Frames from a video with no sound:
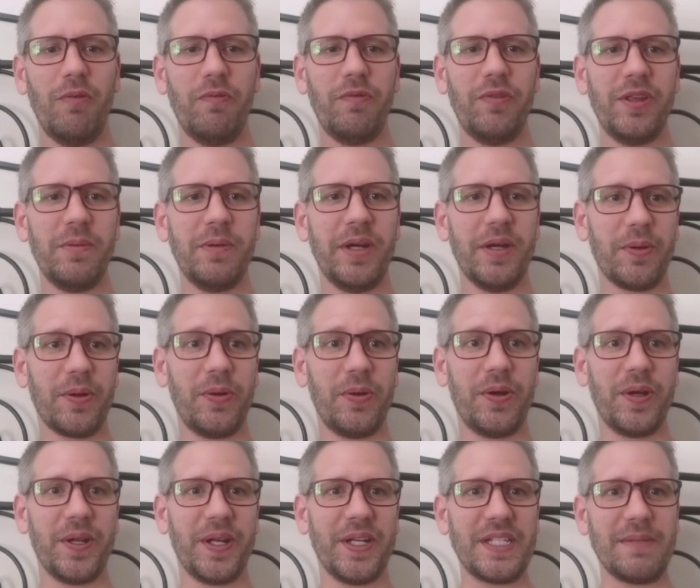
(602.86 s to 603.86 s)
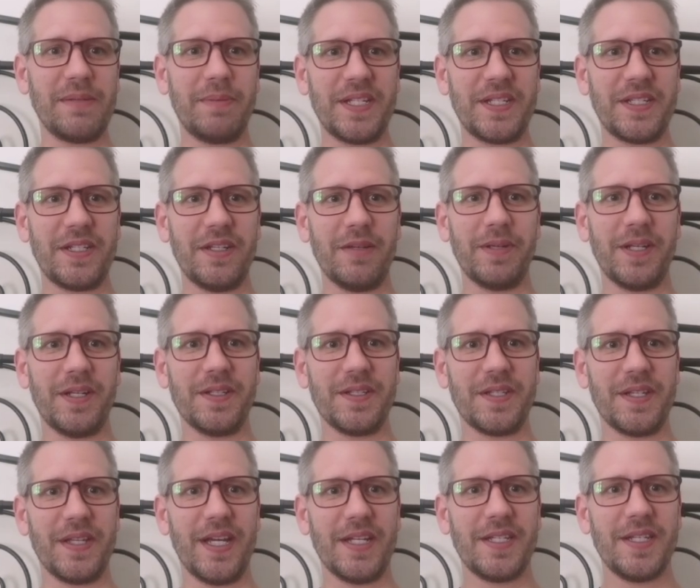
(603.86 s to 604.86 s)
hopefully my recording isn't messed up
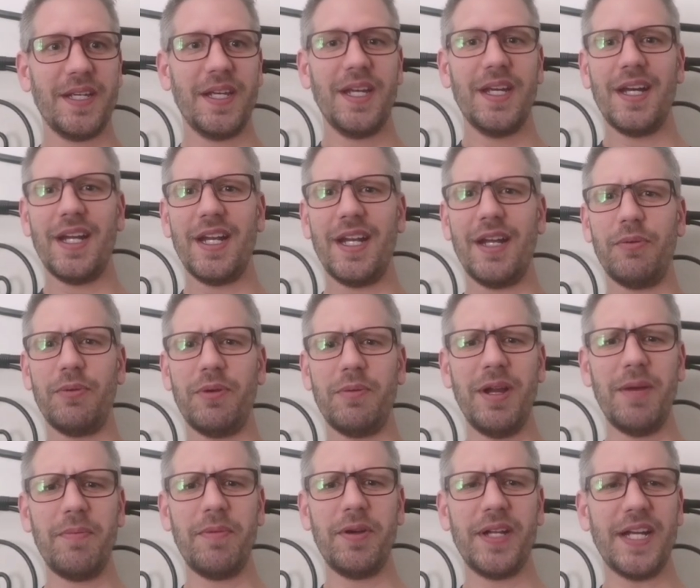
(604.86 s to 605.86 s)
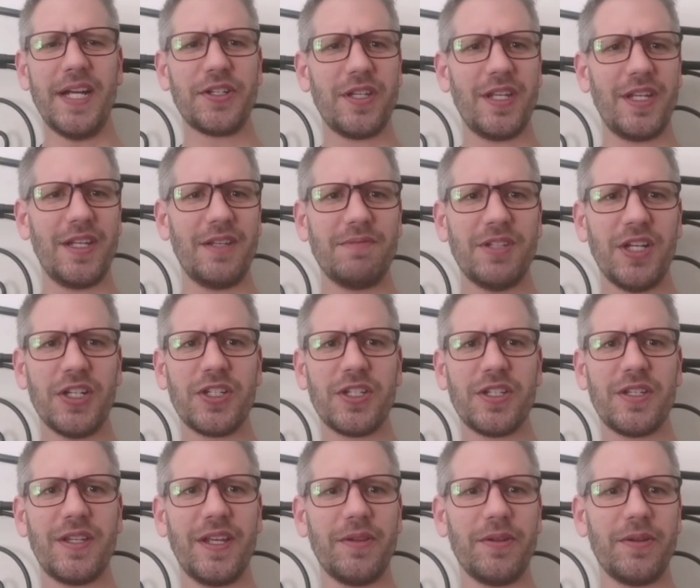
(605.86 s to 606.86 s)
because of that. And I'll remember to actually
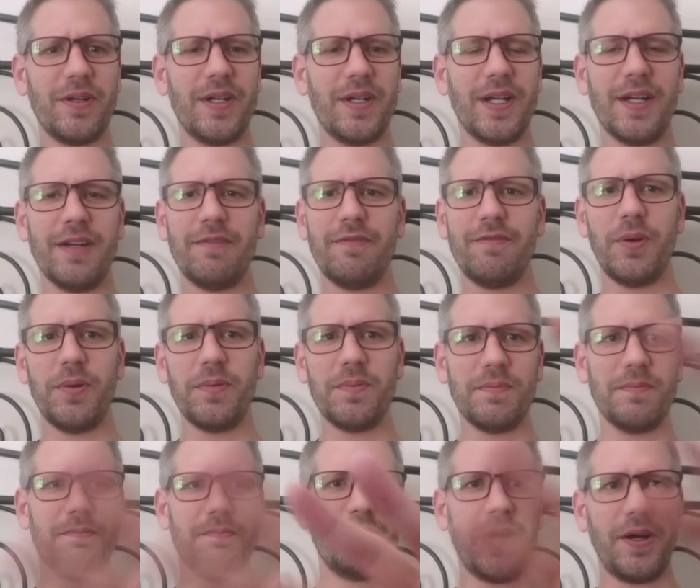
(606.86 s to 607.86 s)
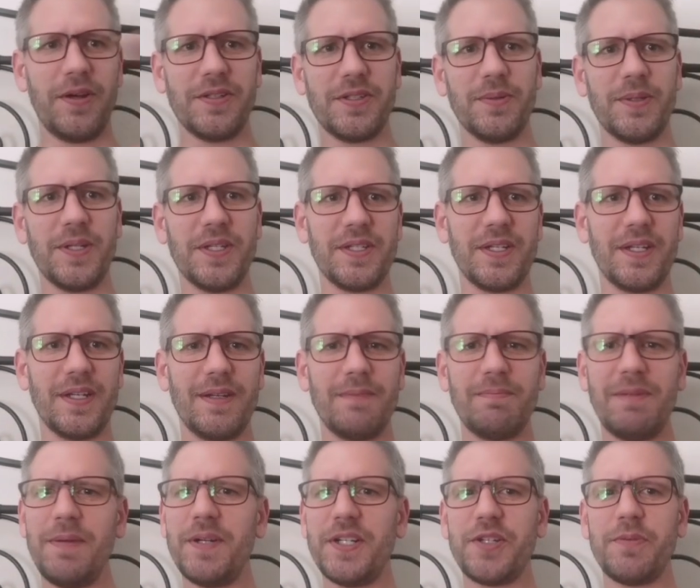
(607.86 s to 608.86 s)
touch the other phone part so it doesn't...
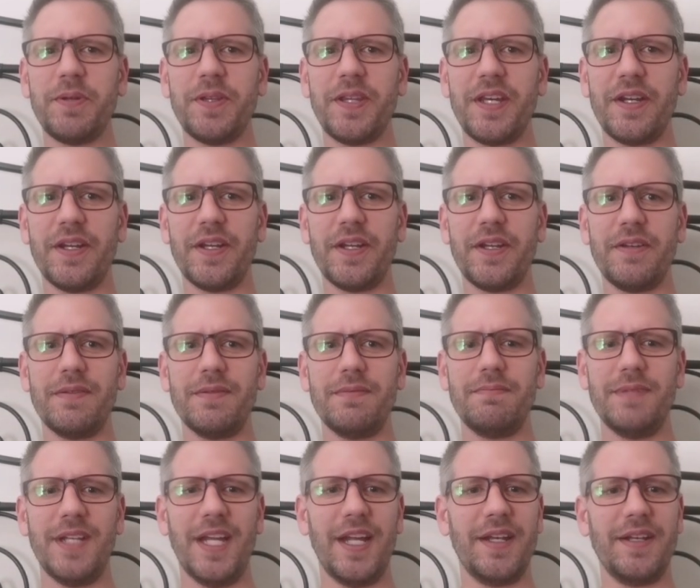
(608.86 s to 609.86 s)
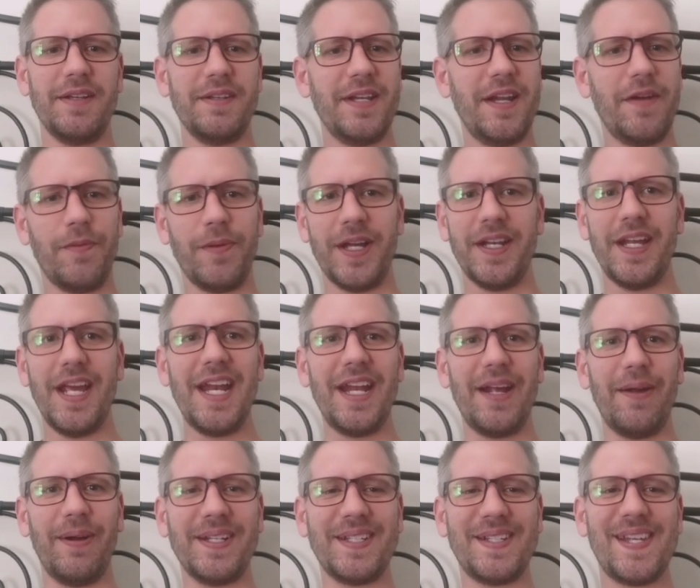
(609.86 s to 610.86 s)
Maybe I should put that on... Never mind.
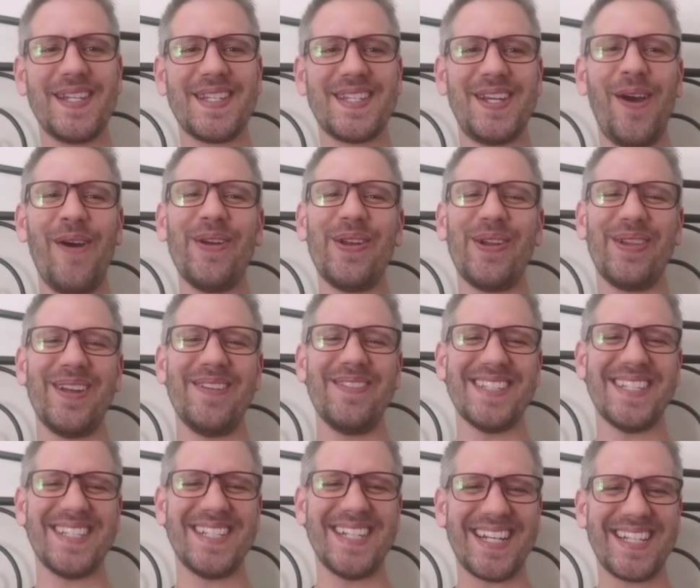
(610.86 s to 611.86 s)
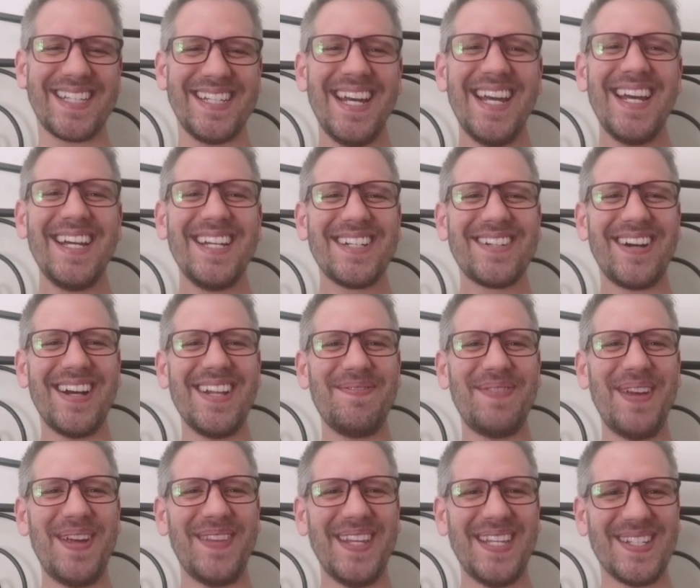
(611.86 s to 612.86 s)
Anyways, let's go to level 6. Try
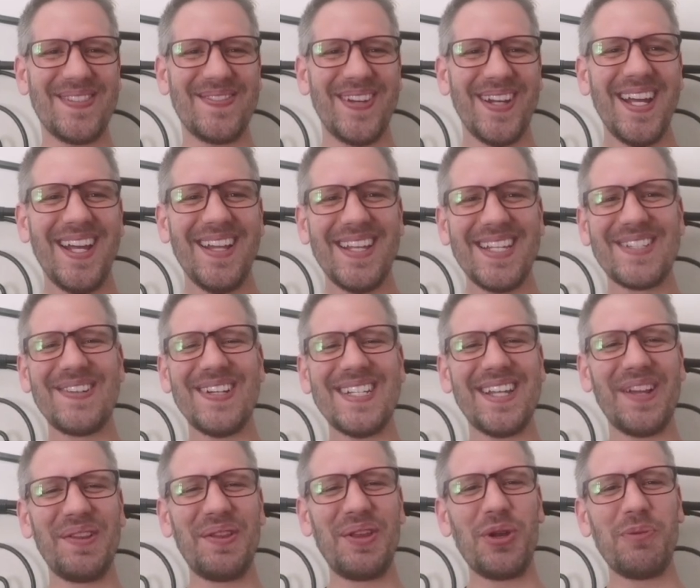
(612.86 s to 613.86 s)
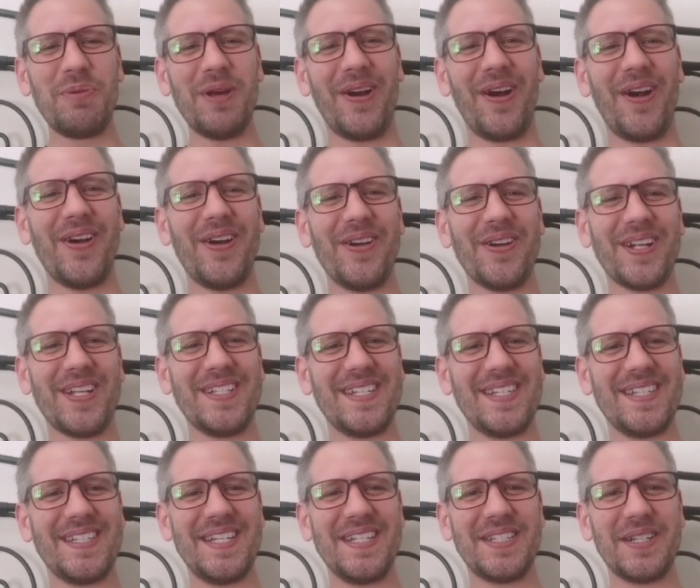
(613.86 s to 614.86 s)
to beat this. This one's a little bit harder
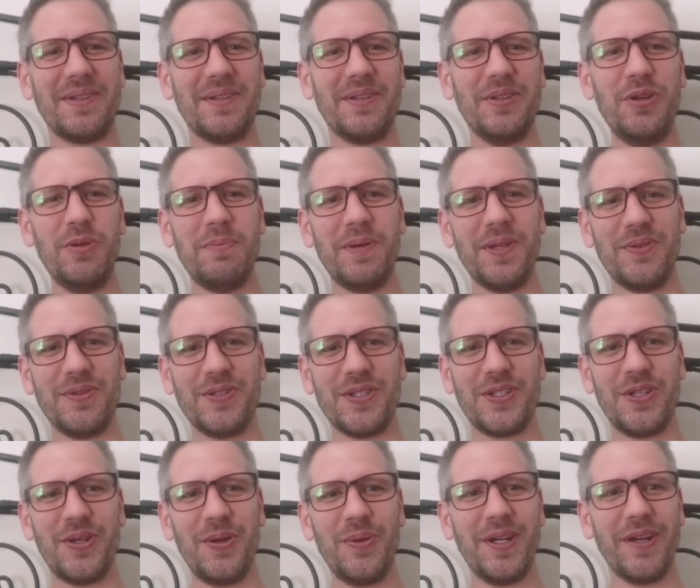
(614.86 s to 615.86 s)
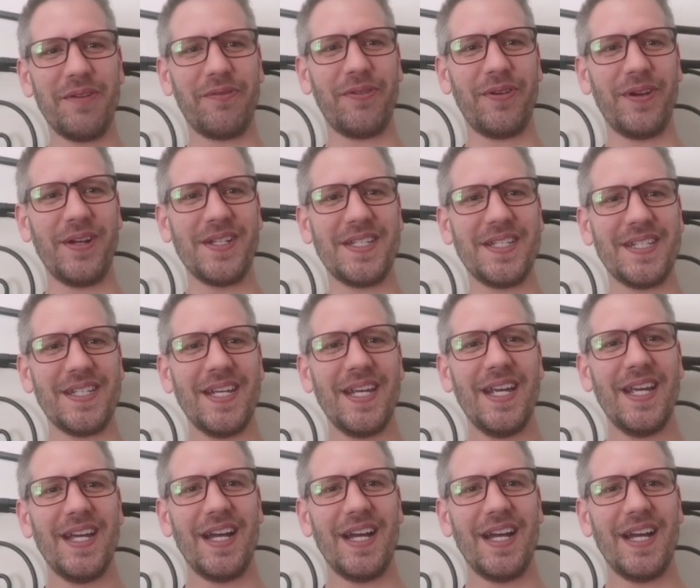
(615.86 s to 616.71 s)
because you see it's a loop and there's 2 different